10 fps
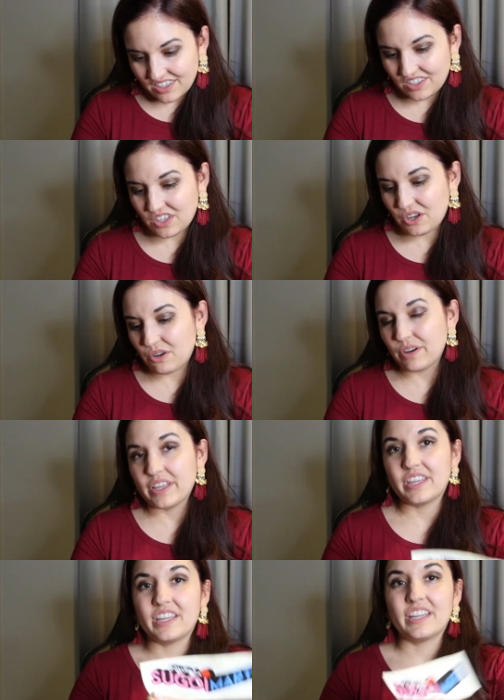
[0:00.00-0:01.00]
So,
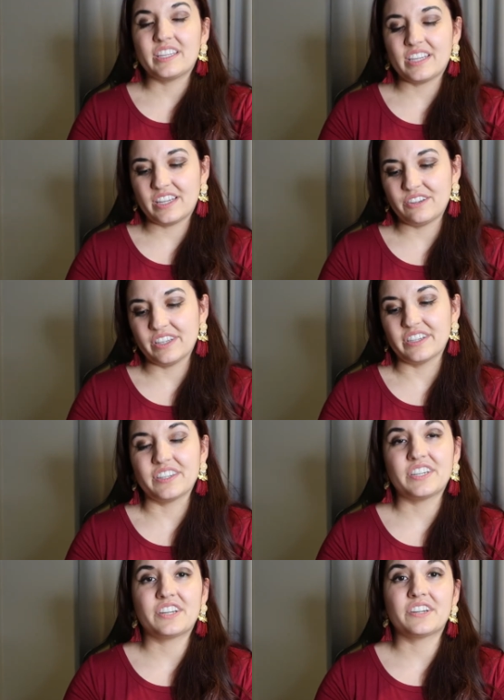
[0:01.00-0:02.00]
and then they send you little
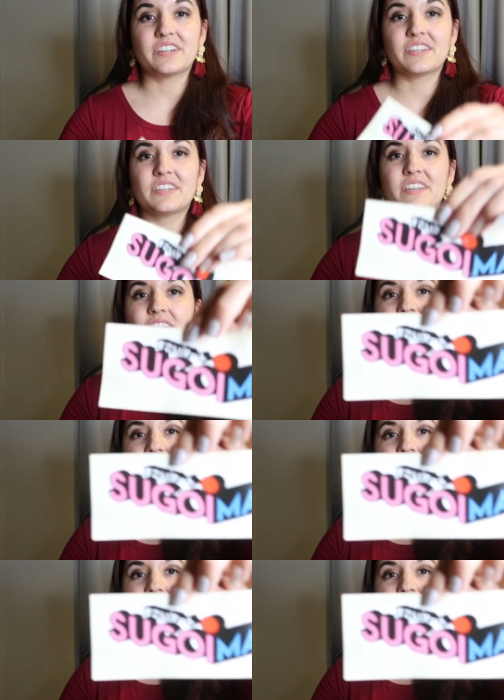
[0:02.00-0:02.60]
stickers,